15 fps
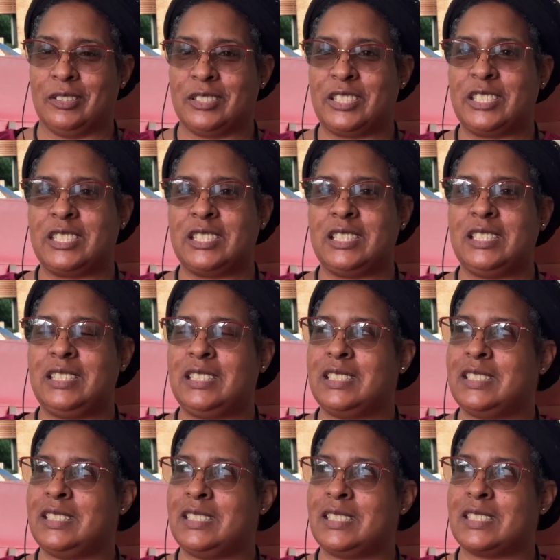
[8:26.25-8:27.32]
She
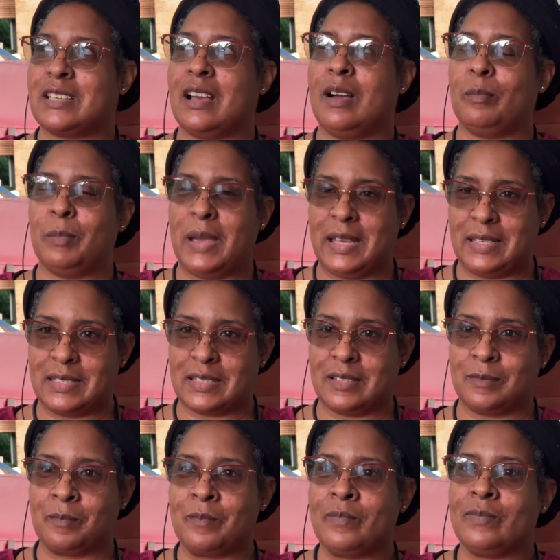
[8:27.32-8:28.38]
is amazing.